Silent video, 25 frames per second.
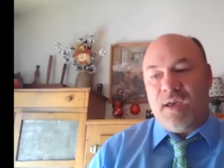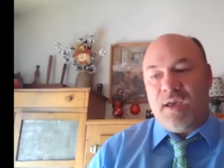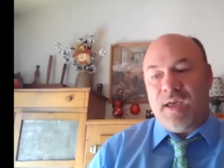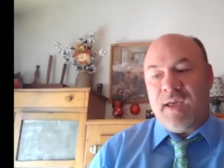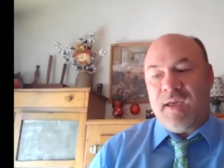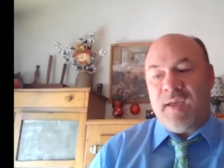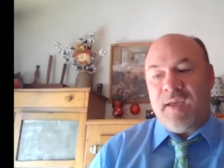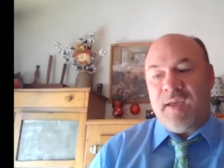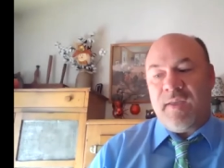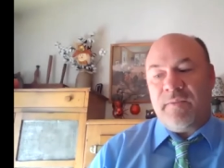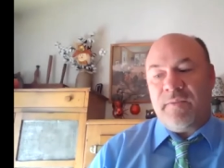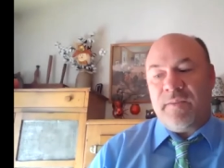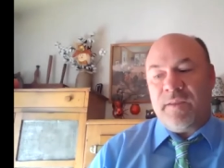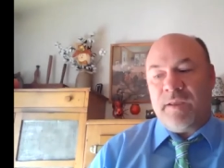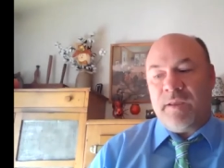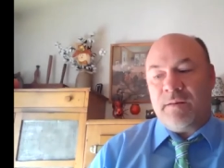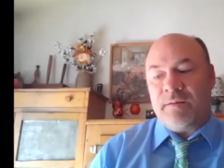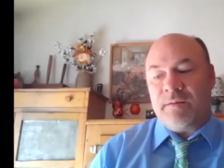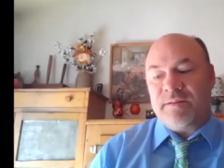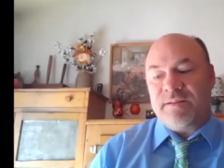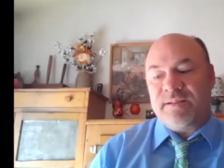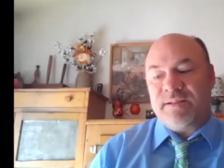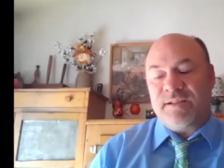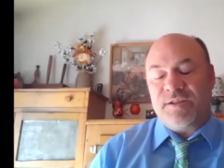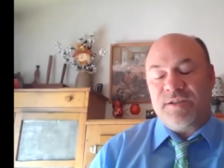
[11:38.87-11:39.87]
And
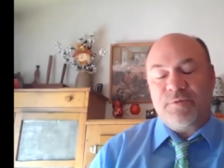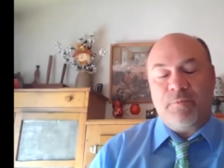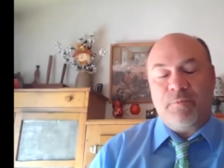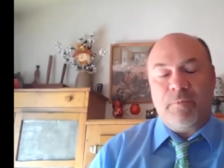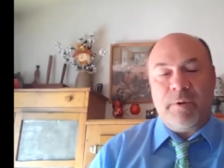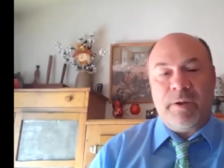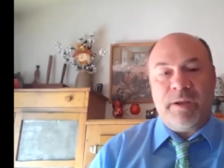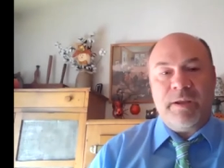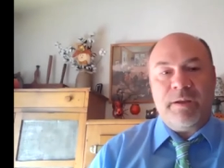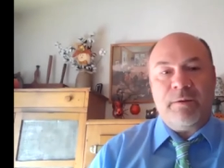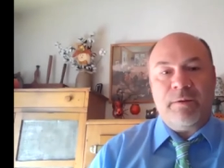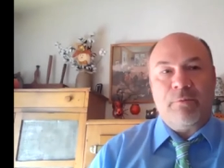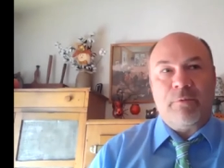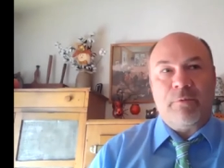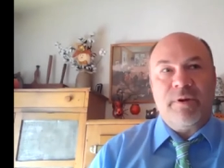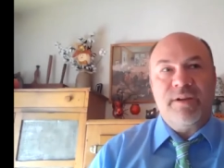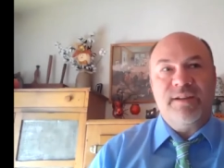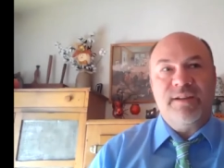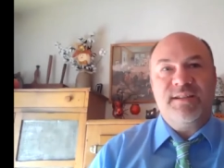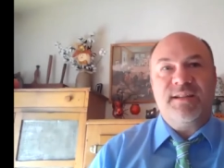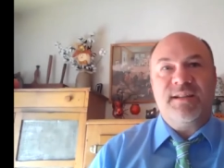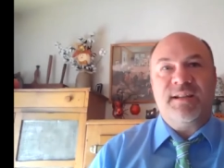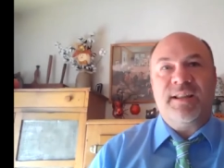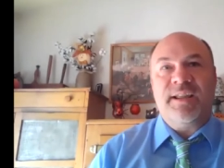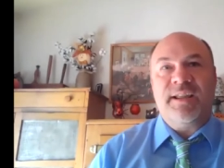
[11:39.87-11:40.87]
then since we
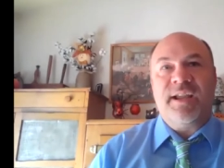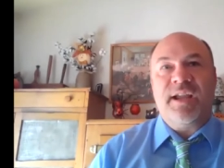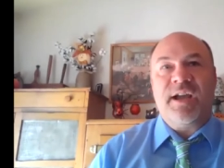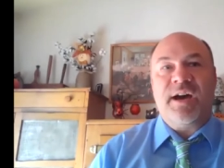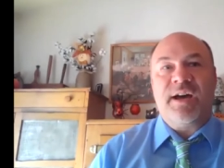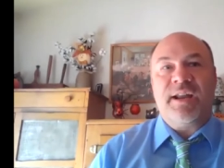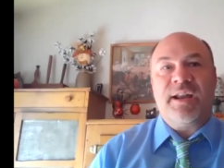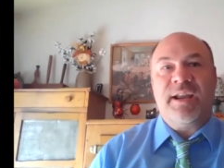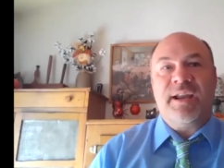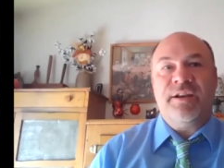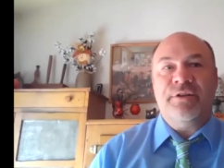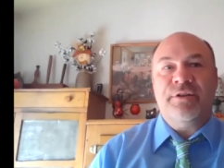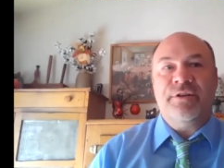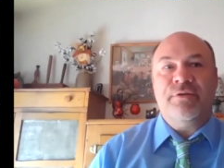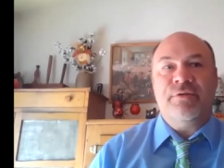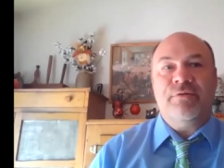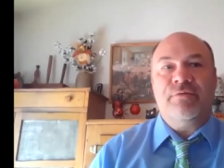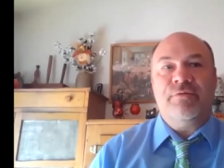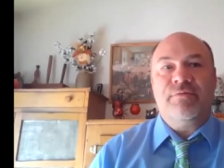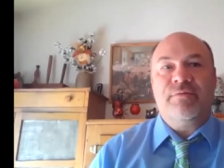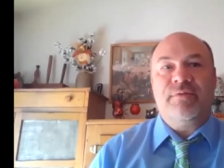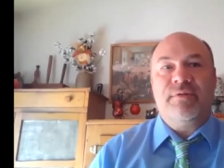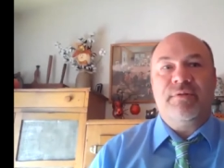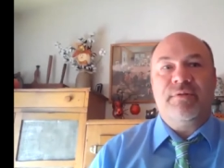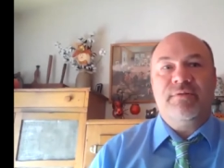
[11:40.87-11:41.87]
recently got a
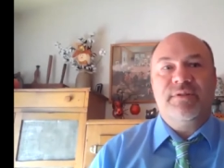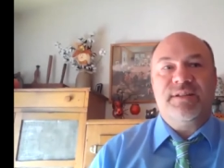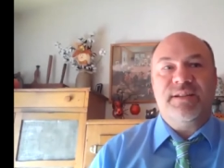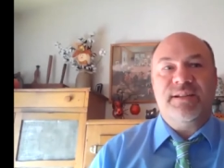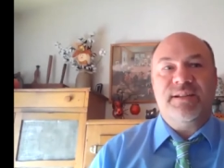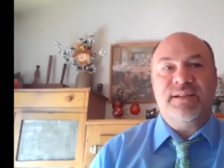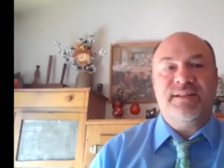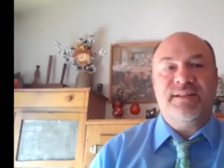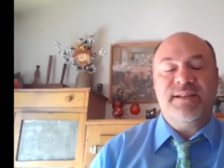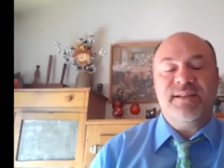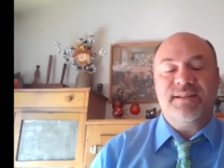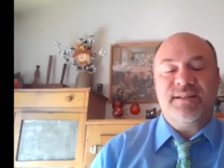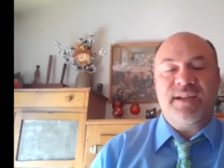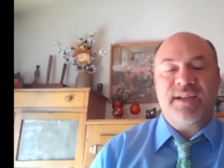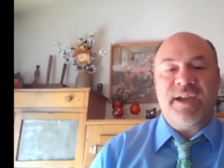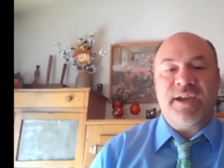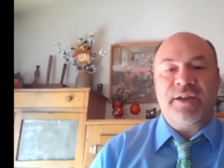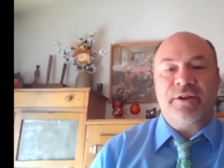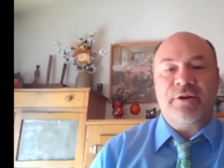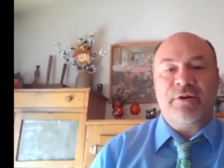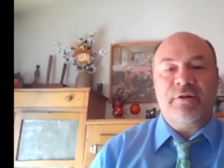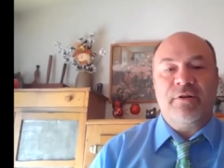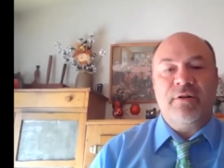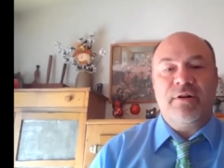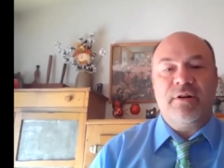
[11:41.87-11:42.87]
new CT
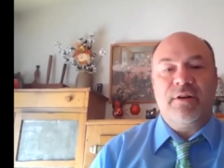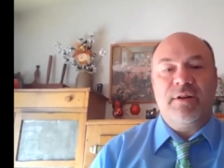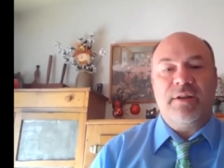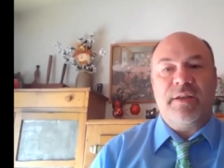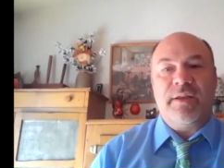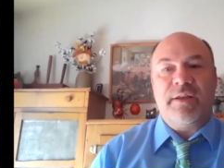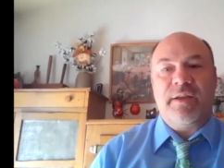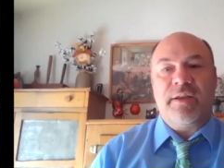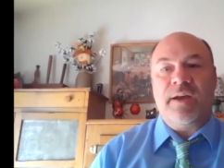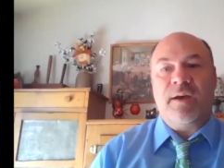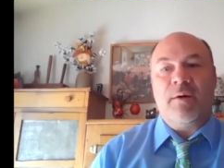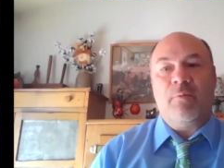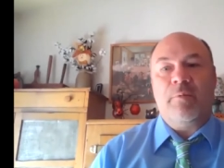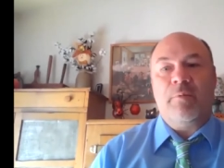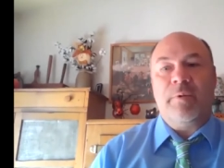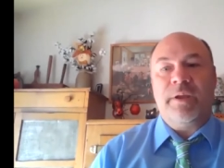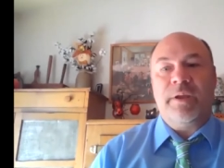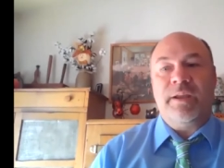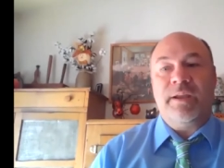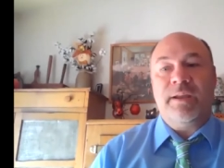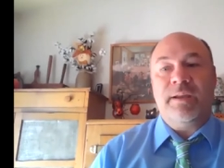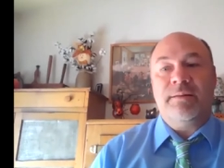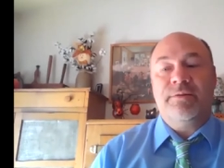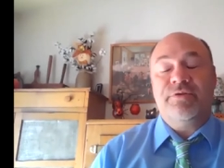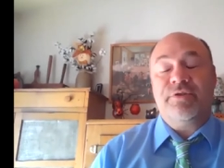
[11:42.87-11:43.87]
scanner, uh,
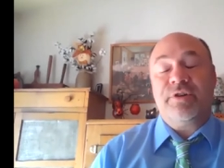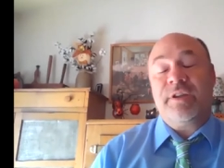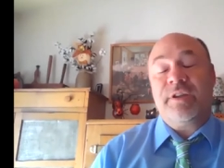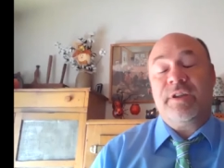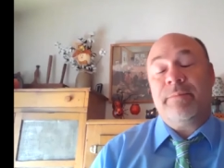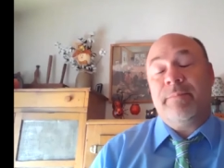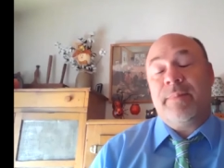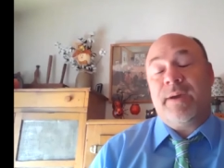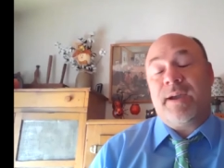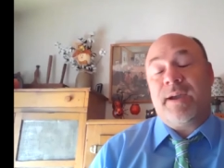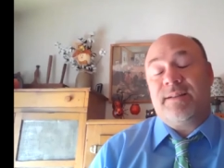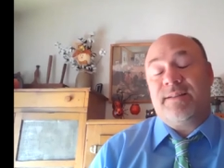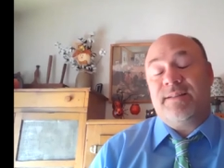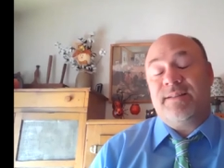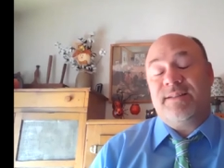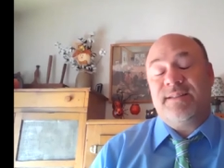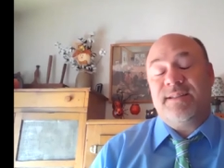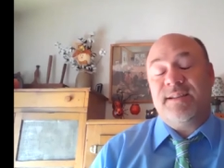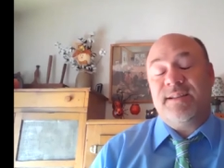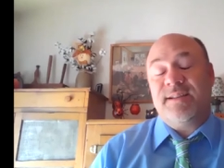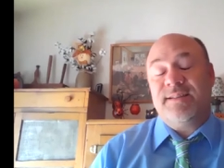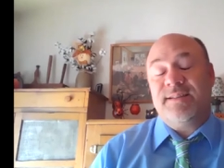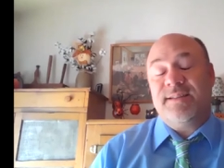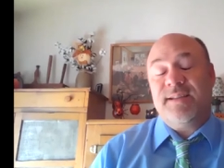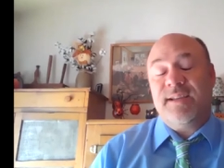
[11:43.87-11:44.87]
we took him back to
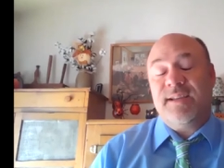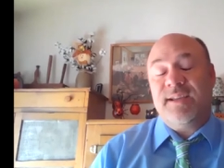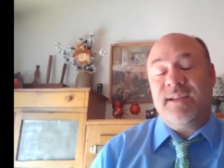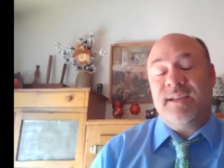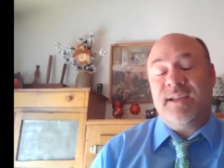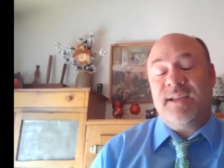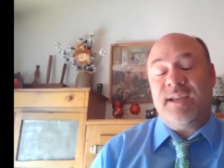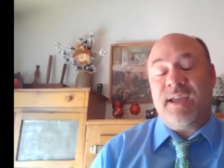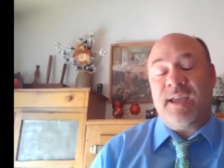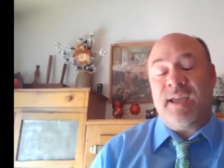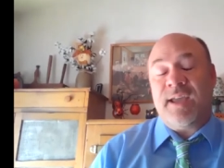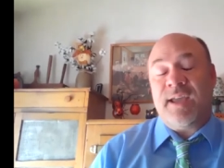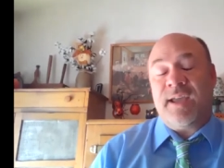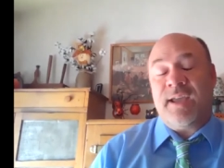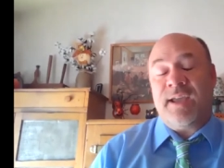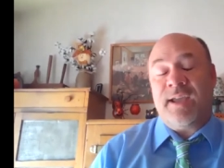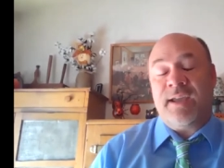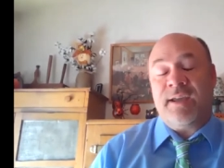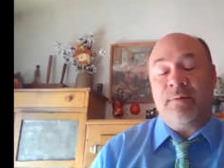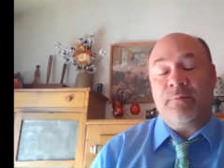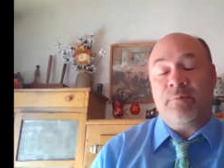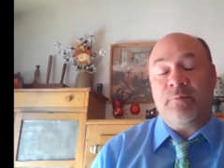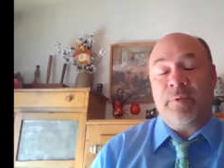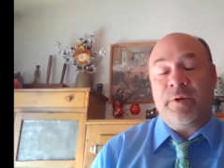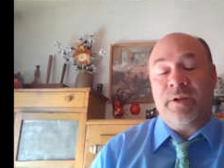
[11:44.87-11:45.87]
CT
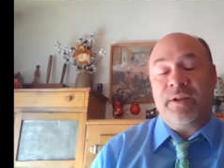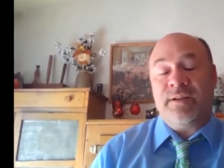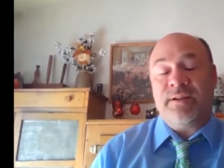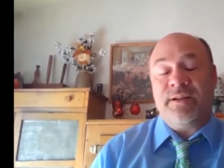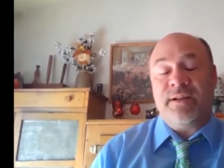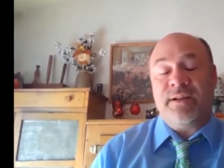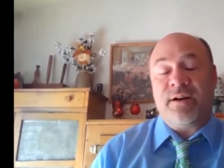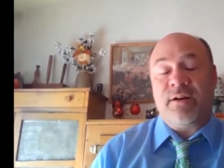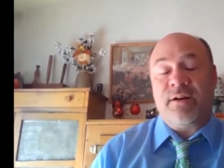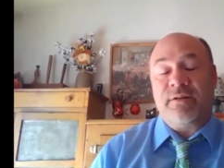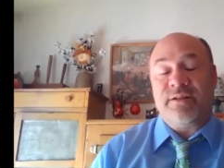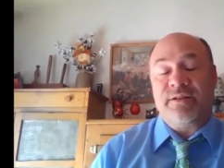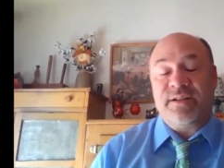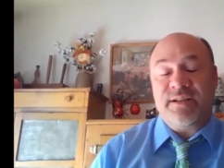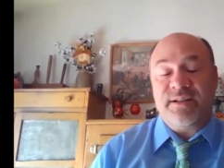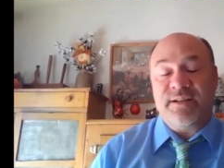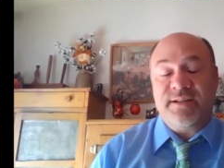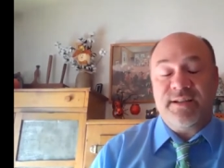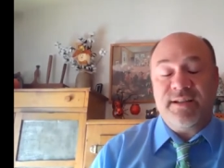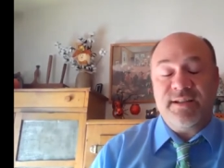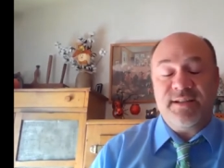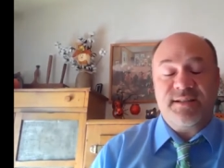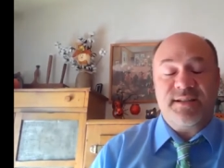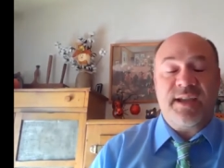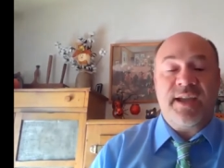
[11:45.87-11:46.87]
and we did our
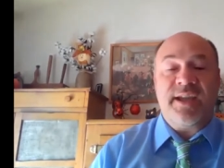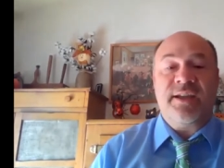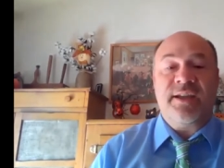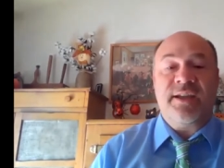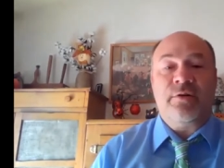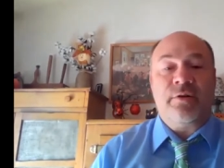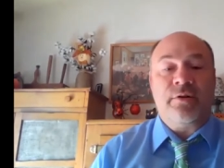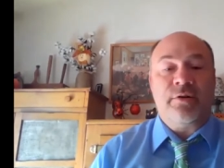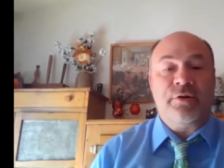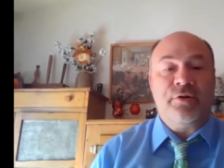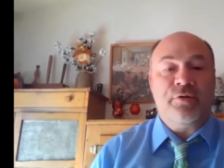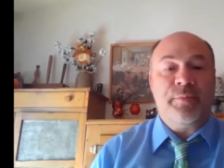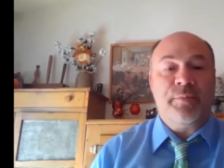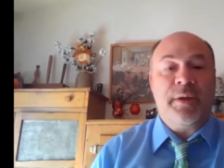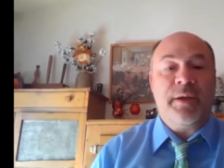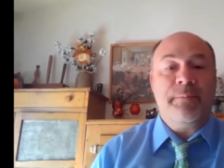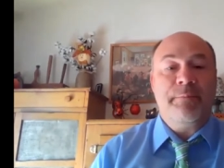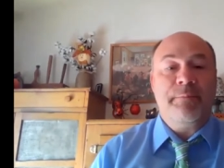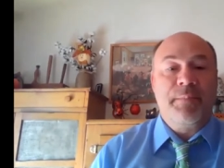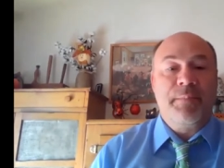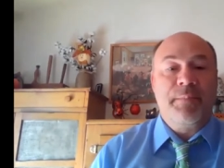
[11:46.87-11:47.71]
CT scan on Umi.